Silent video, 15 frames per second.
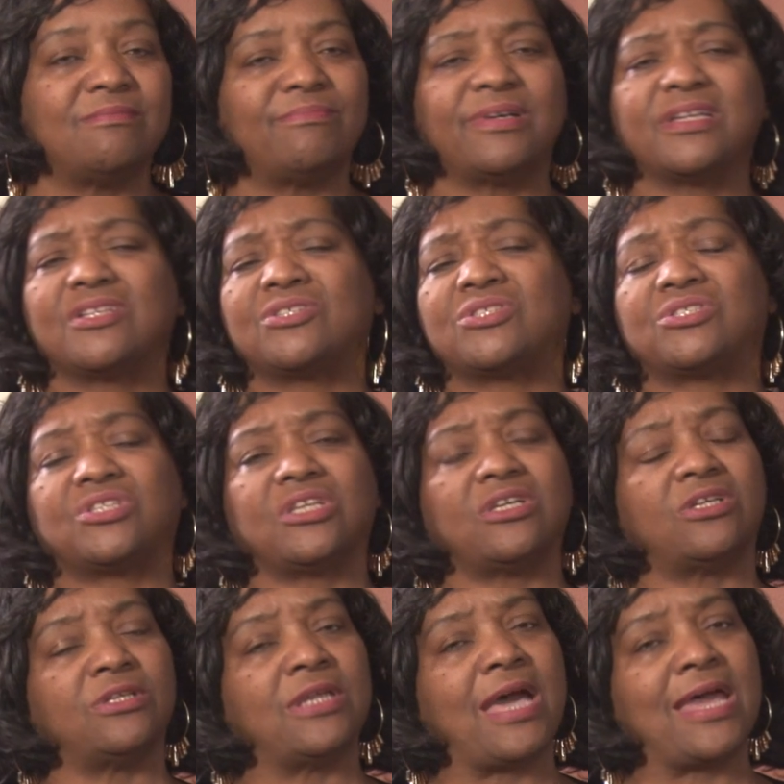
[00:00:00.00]
But it's
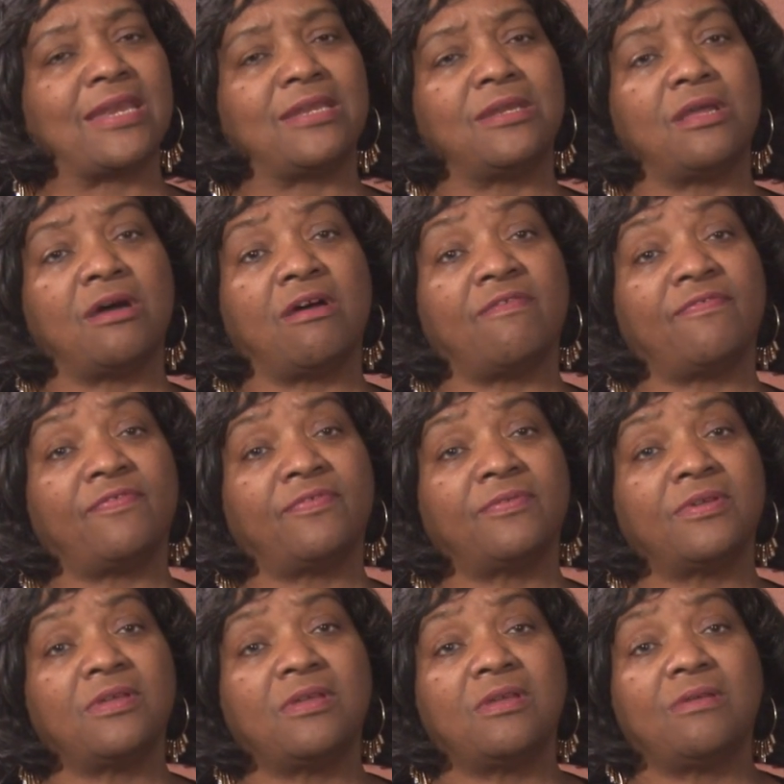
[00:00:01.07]
still not enough,
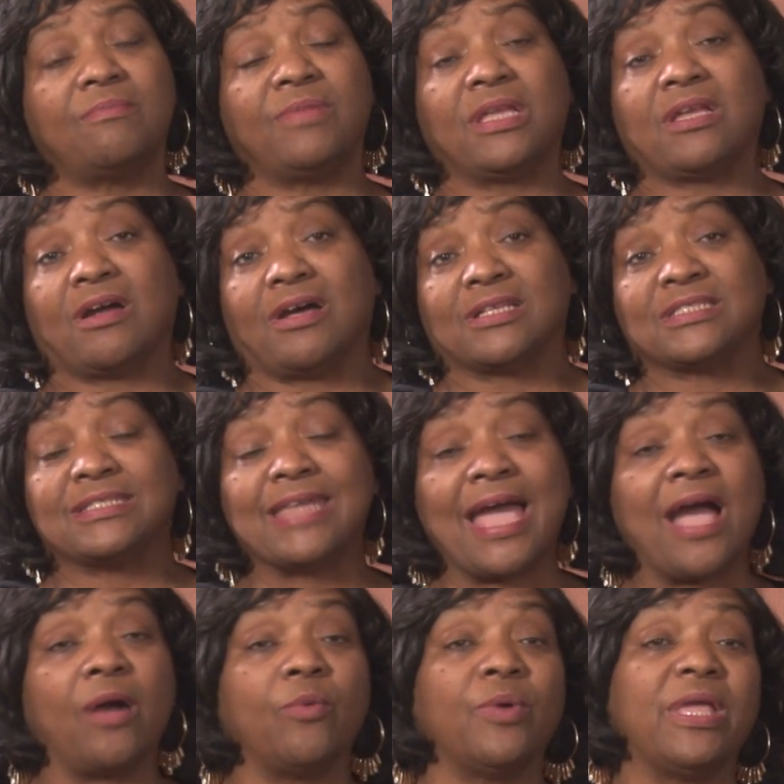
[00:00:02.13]
because
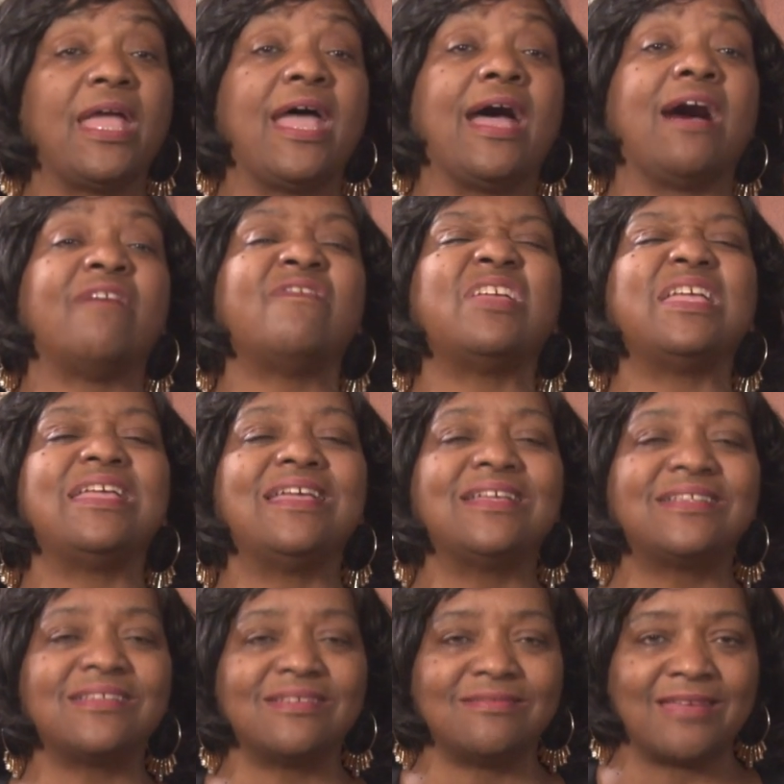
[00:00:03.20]
now we have
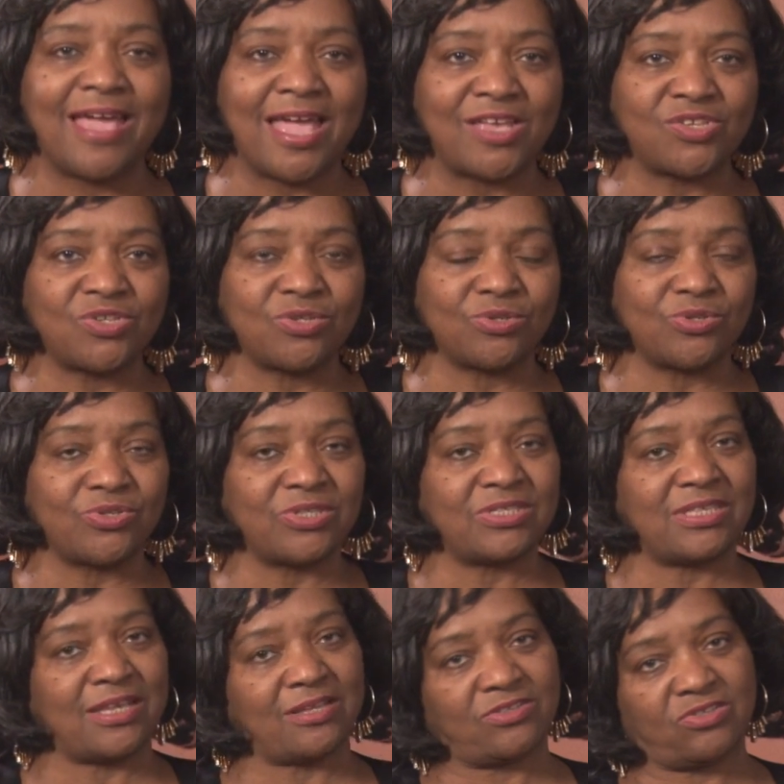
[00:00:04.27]
international
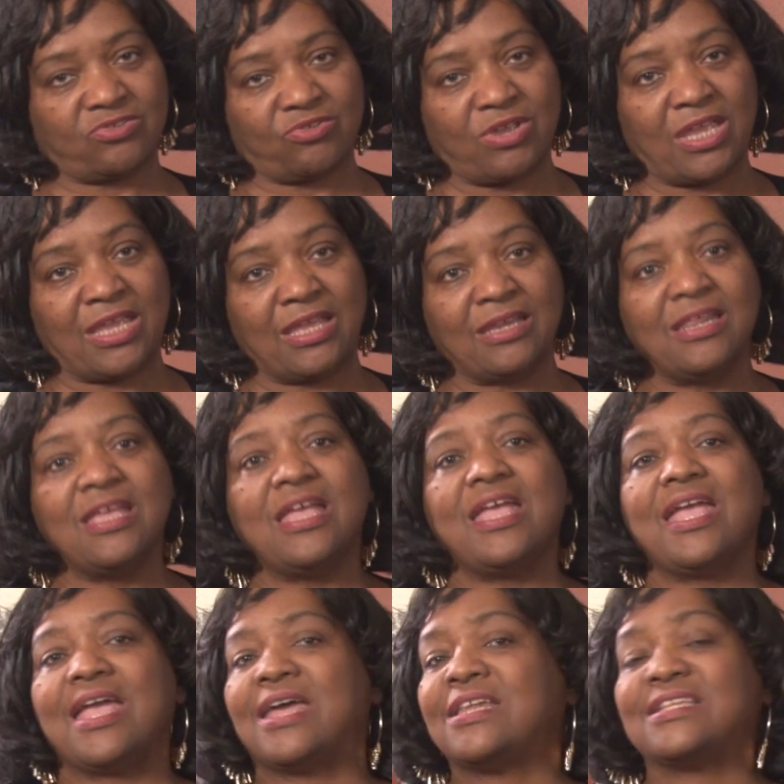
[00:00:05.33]
sex trade,
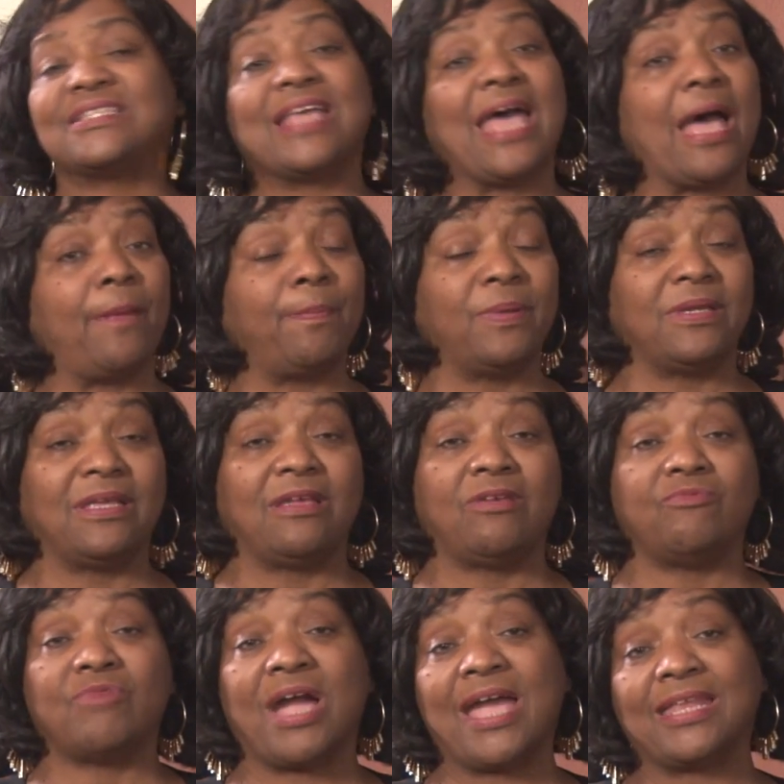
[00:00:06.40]
and it's
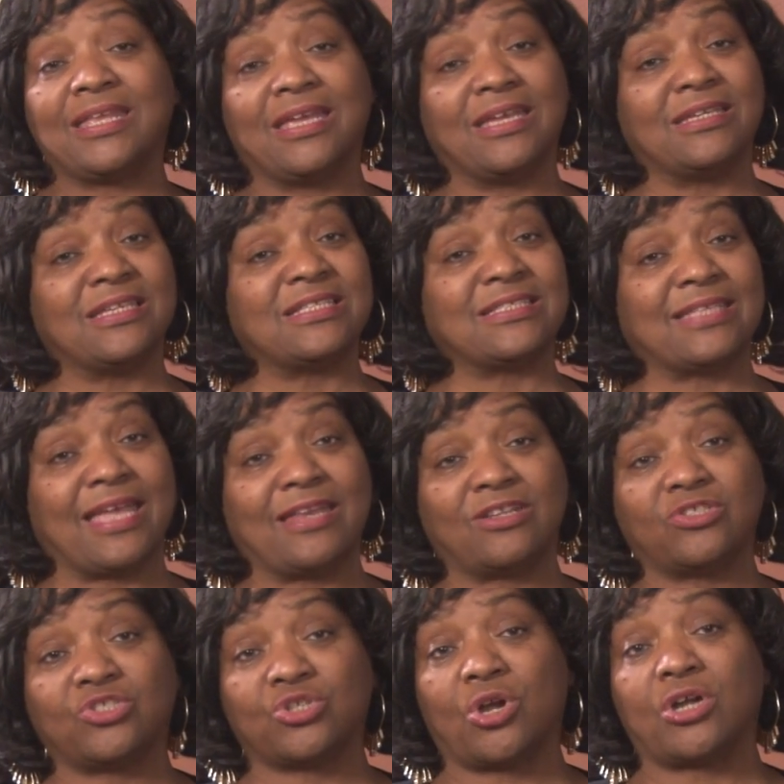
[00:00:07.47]
happening right here in the state
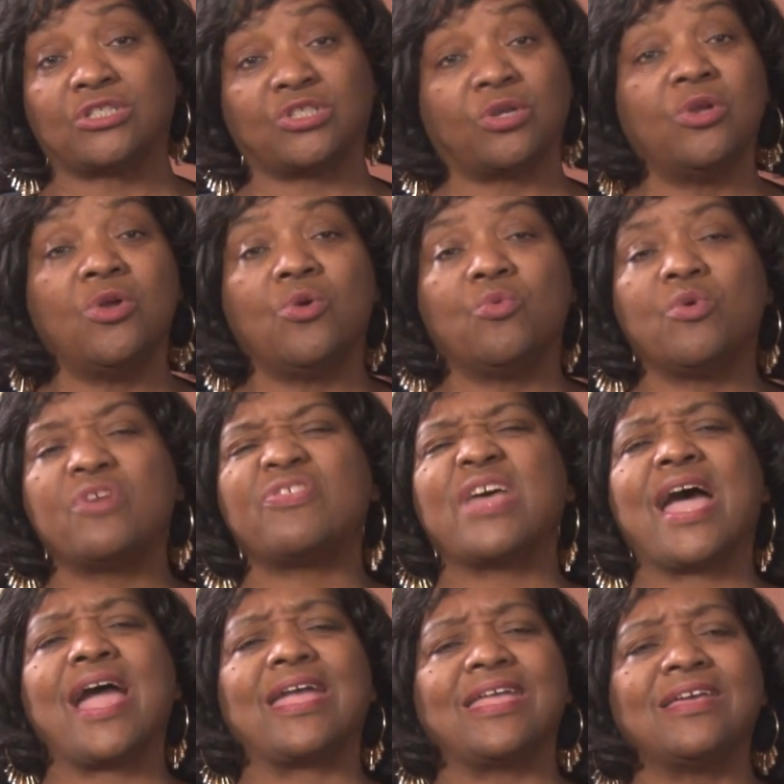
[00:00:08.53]
of Georgia with
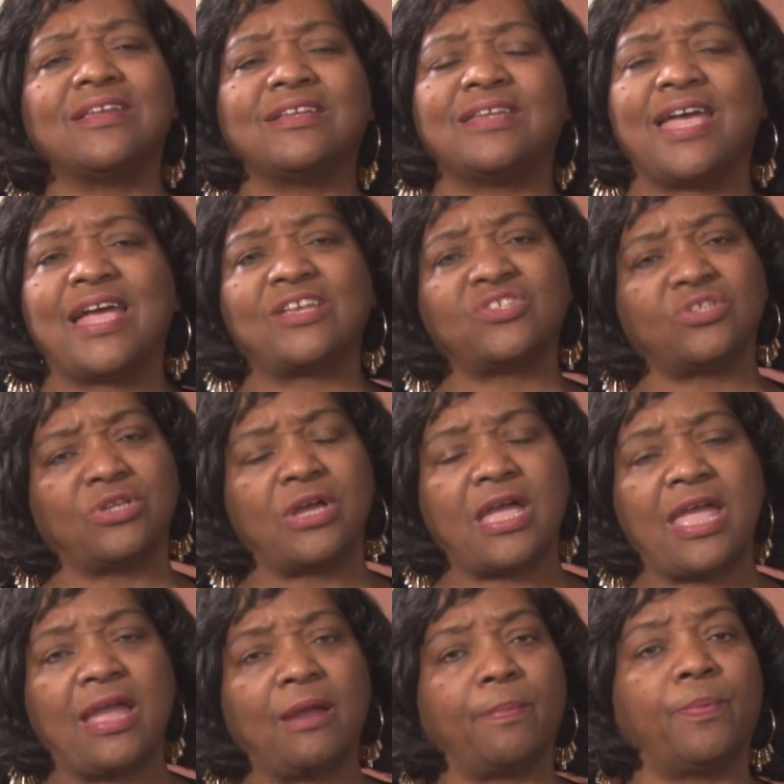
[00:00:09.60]
our international
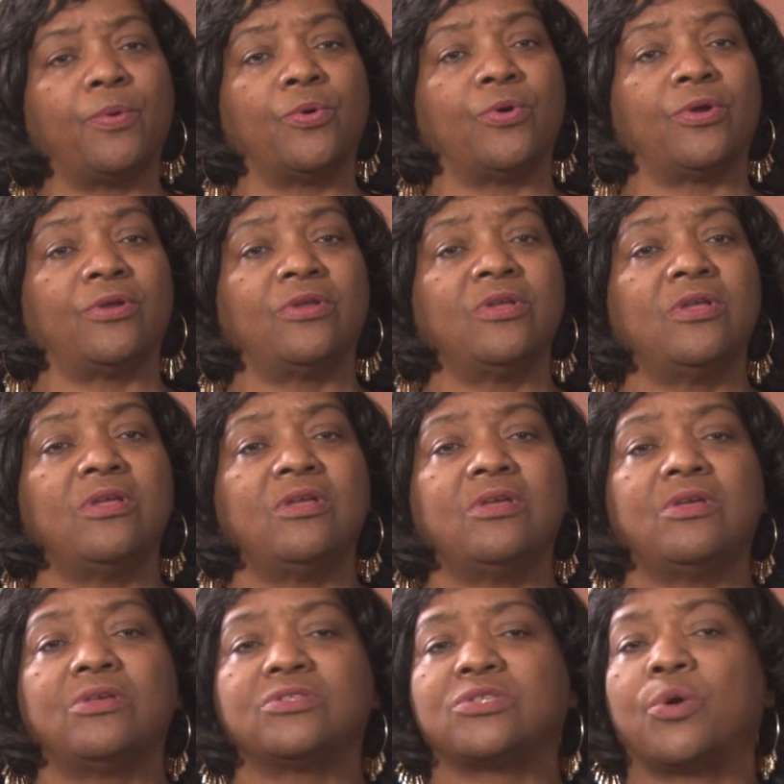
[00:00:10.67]
airport.
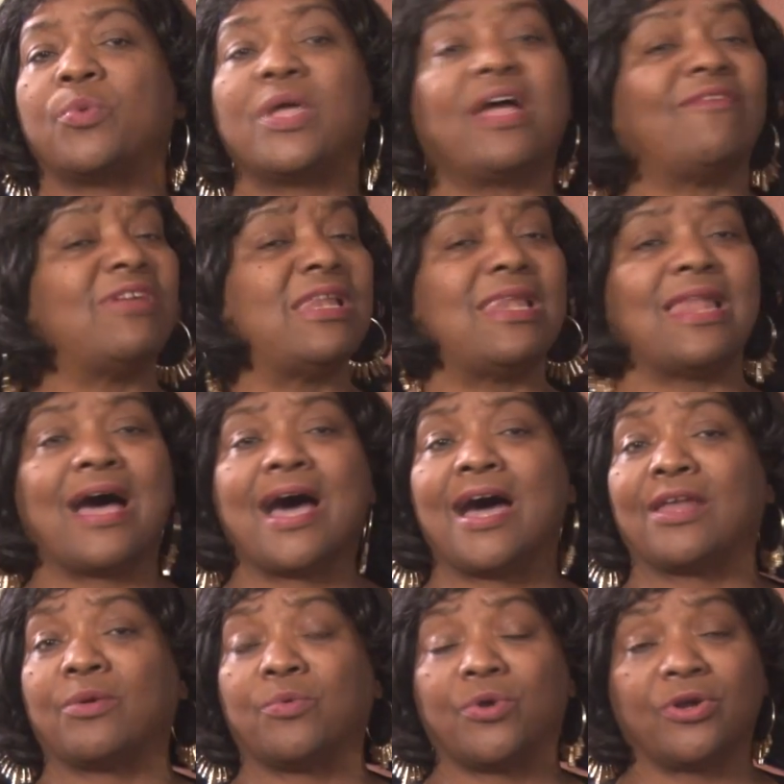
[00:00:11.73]
So we have a
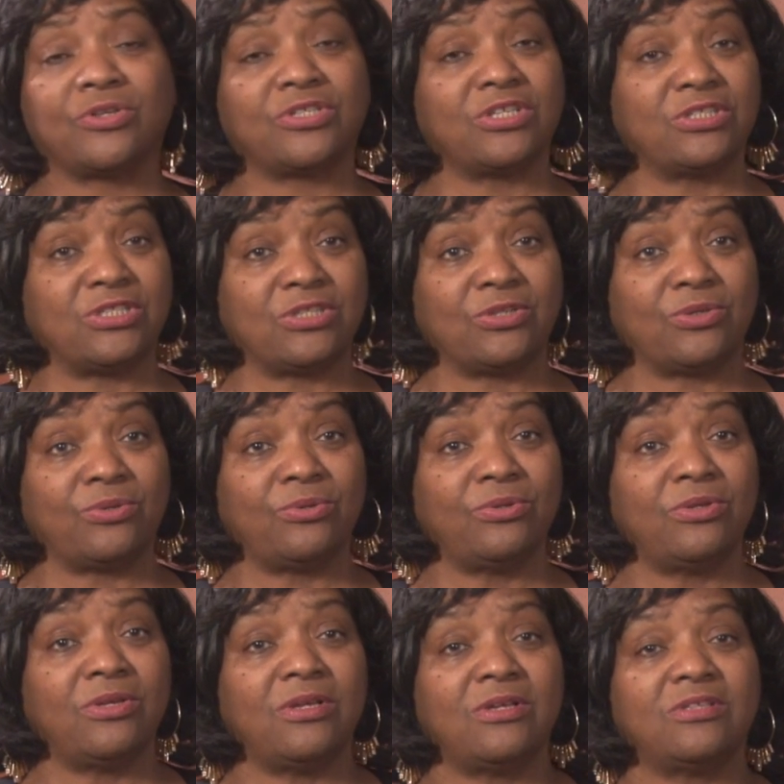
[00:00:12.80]
lot of work to do
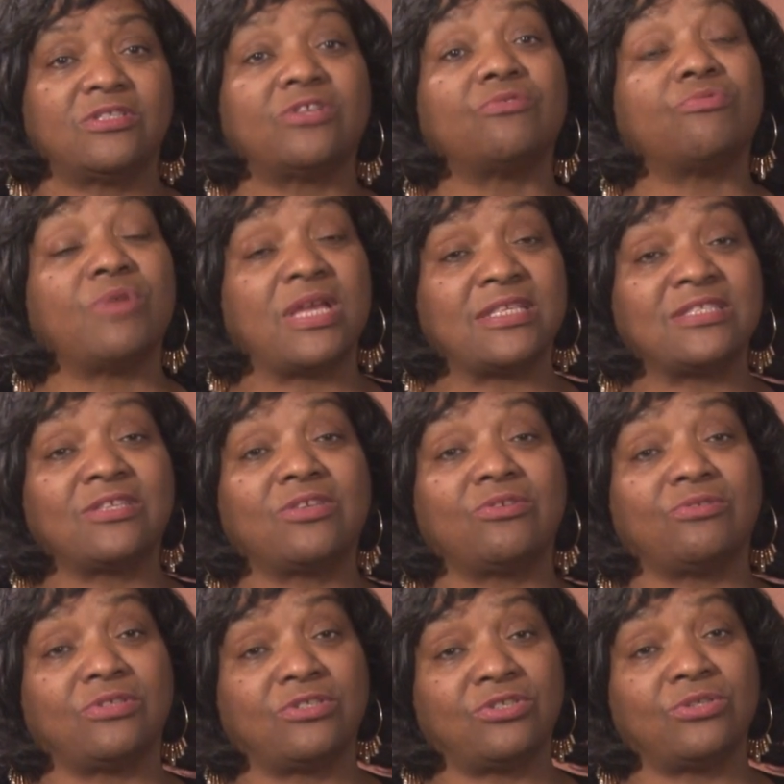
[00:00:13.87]
to
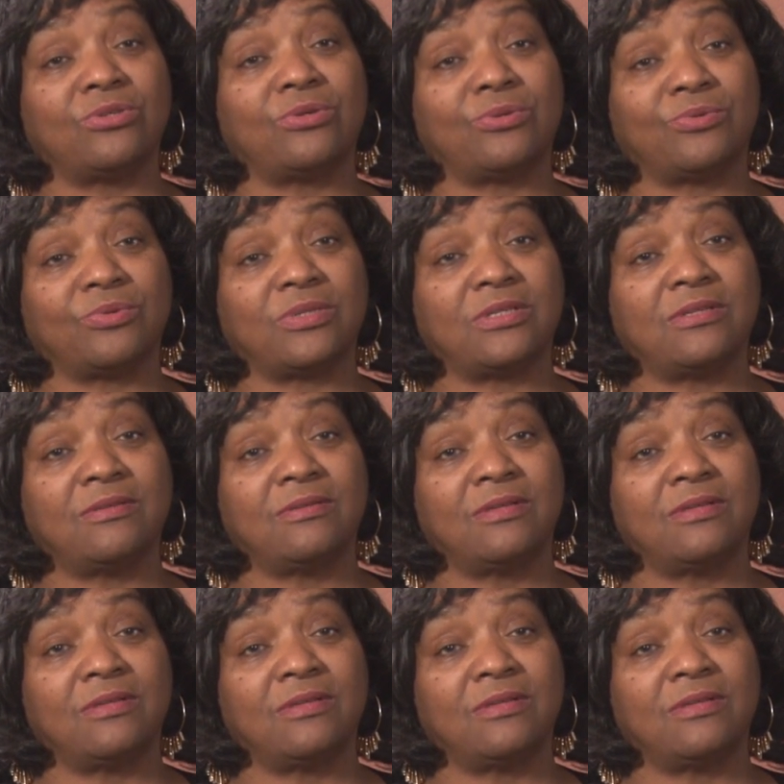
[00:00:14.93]
rescue the children.